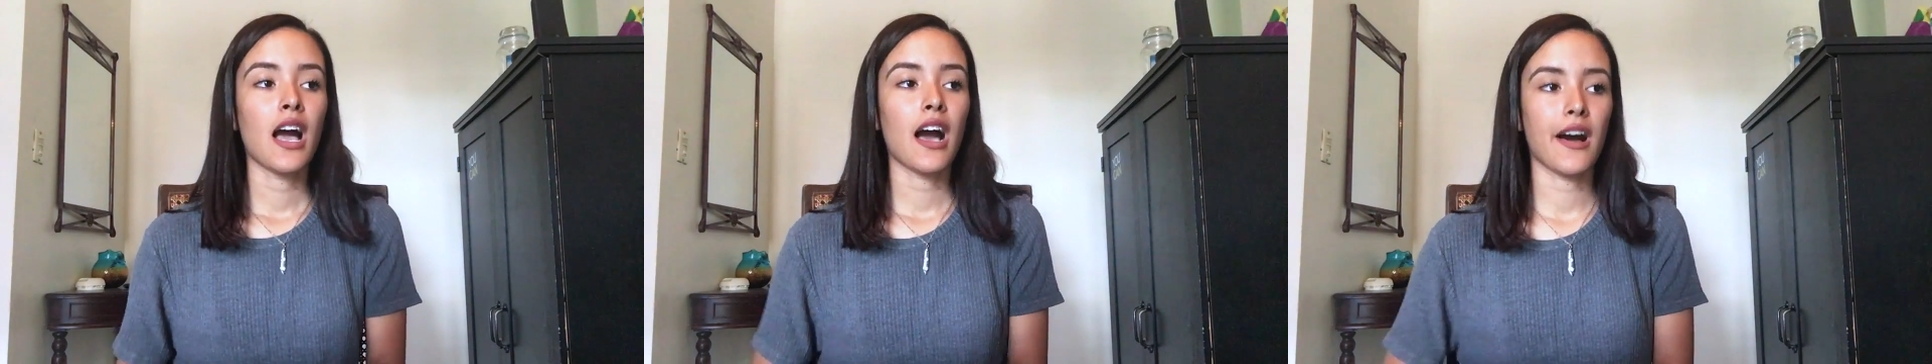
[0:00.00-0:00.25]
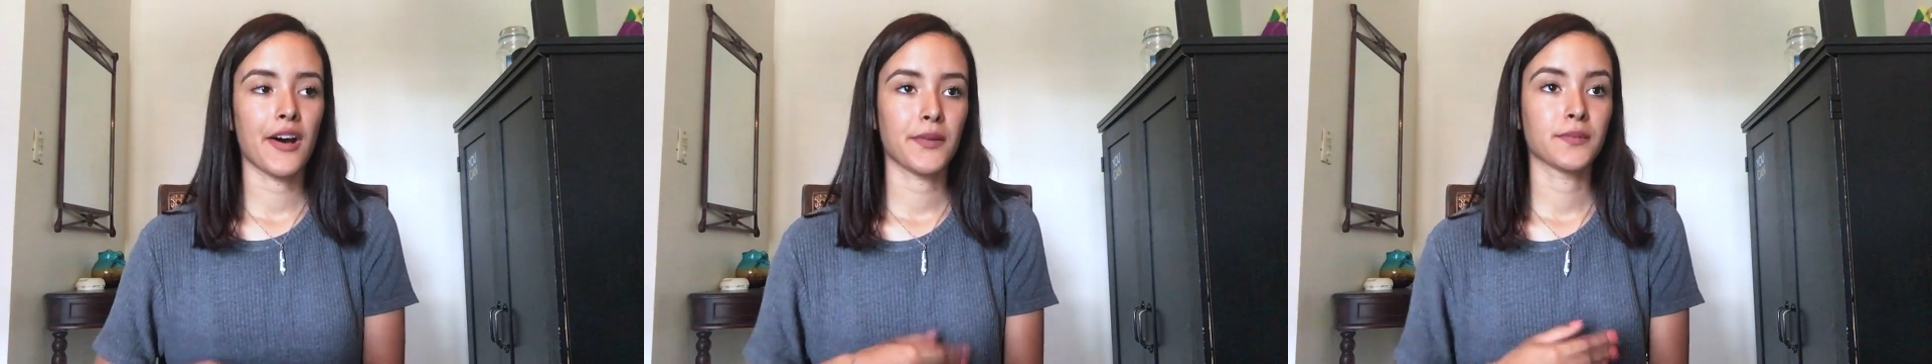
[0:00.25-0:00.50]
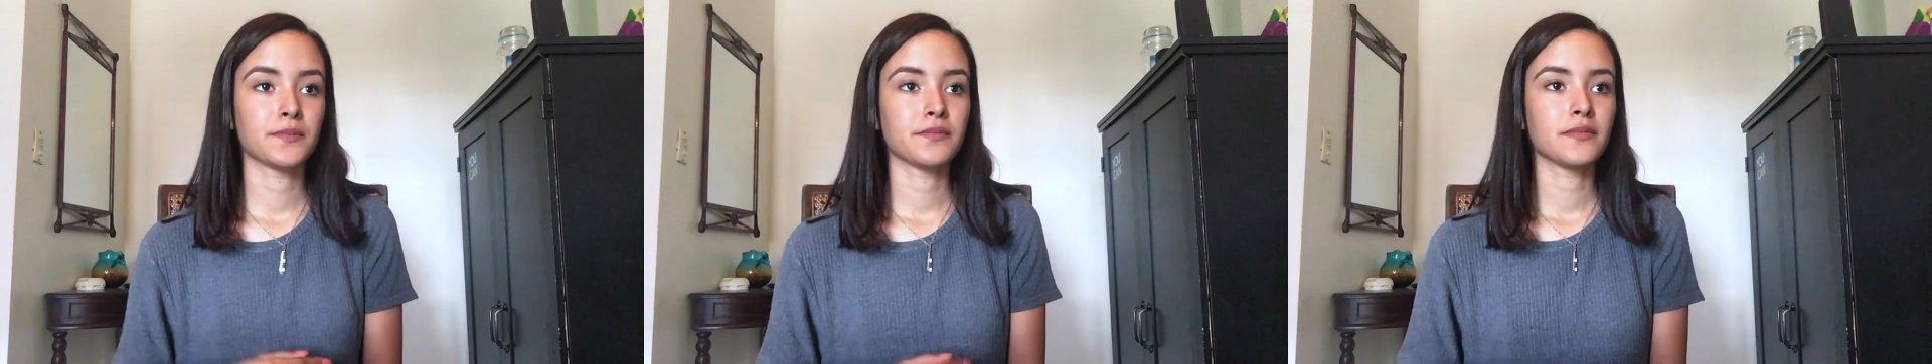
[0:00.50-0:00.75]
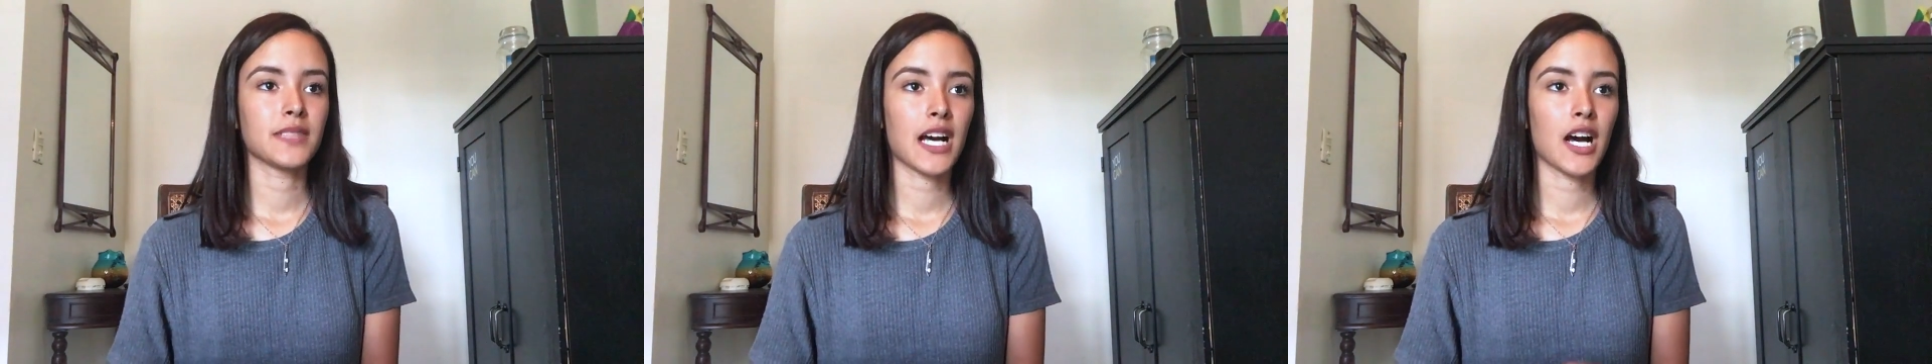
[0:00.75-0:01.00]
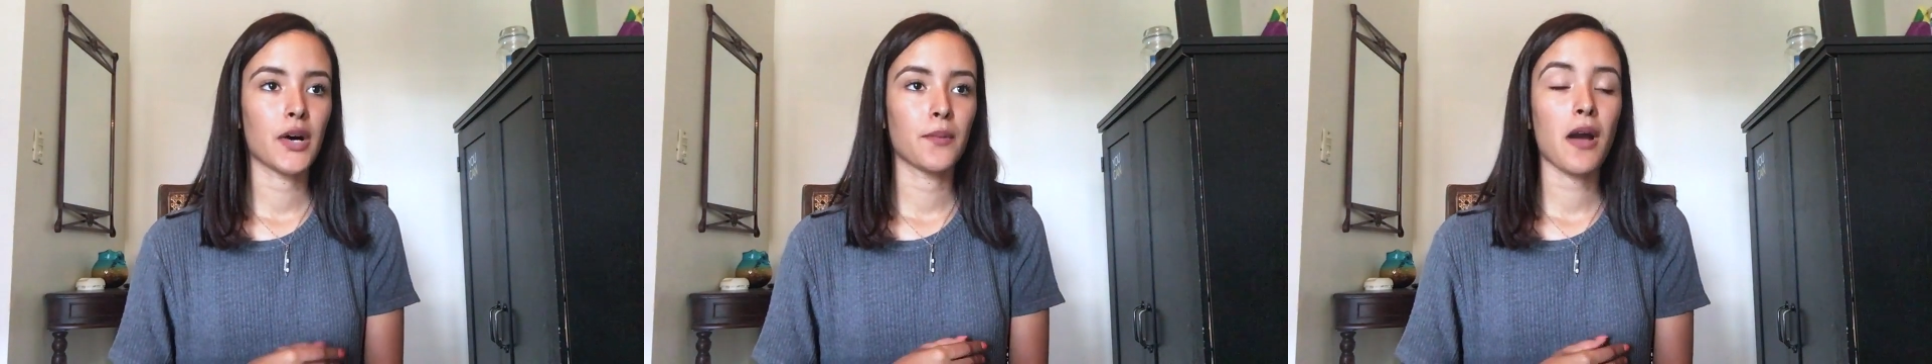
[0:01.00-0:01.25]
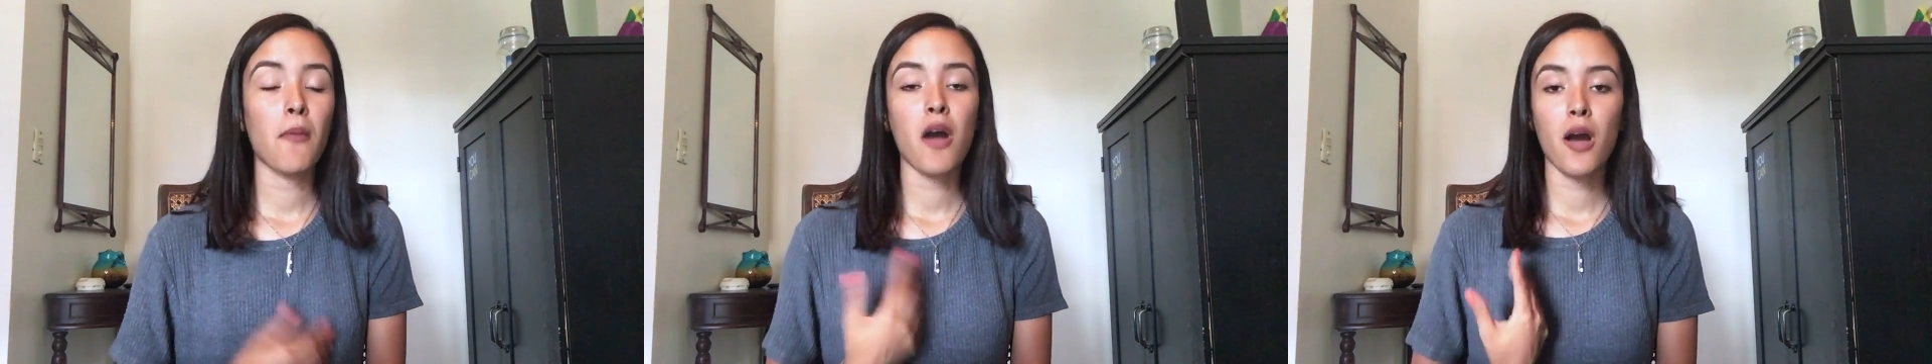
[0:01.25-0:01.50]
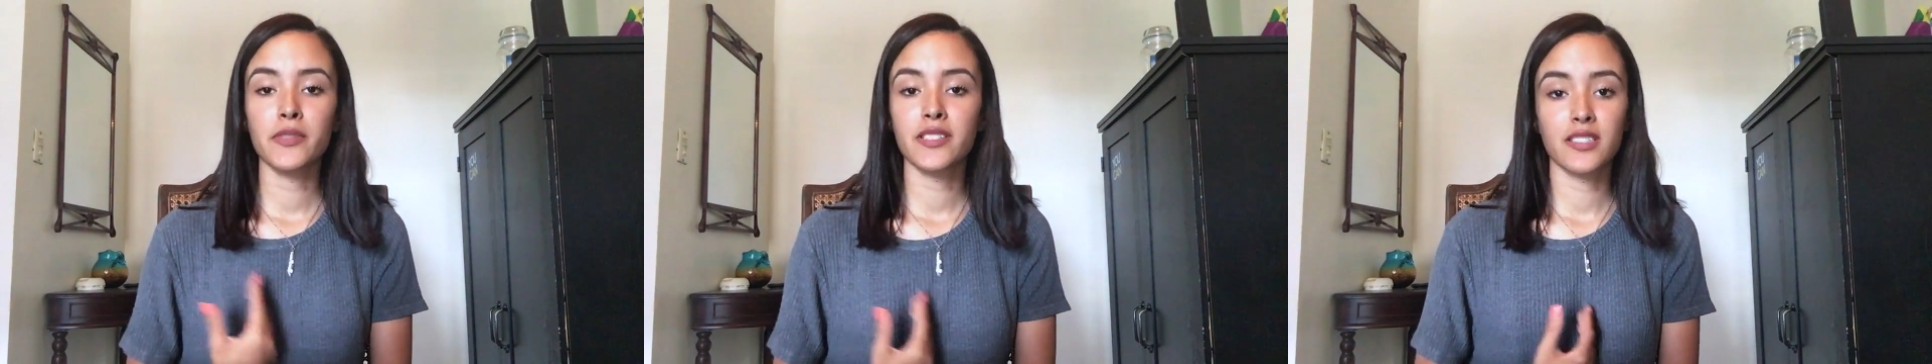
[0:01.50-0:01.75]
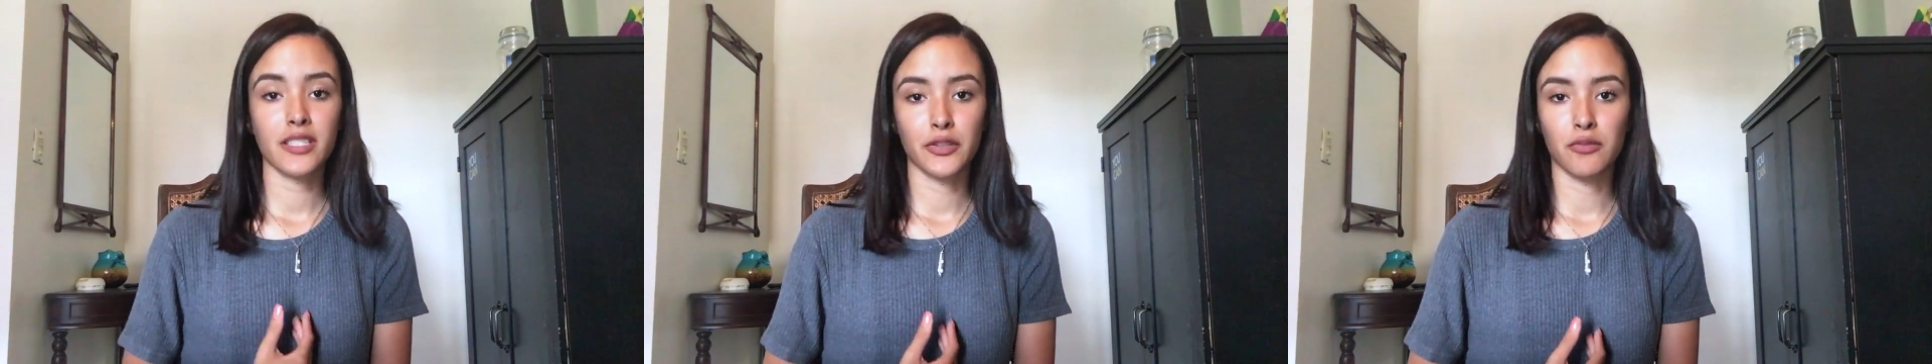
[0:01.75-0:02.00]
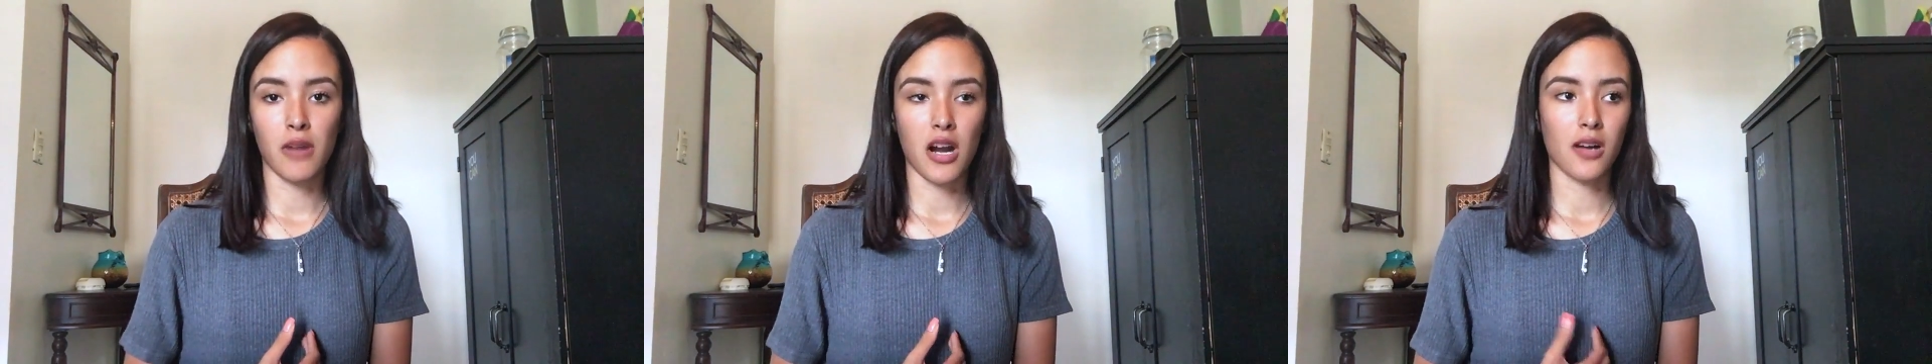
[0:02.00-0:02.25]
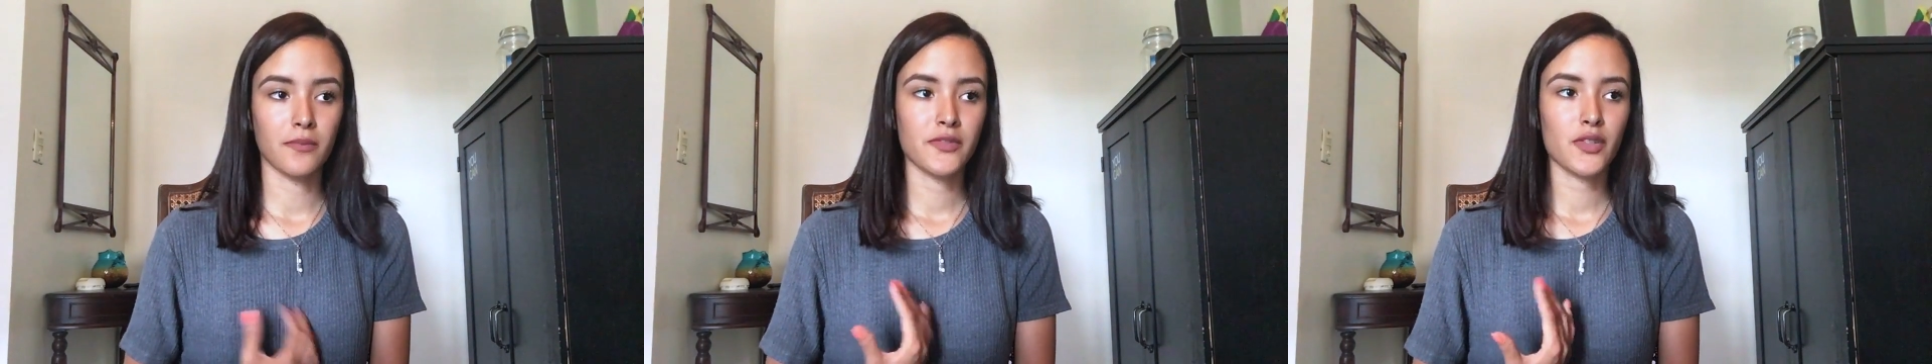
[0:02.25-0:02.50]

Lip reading: Now, my mom is a single mom,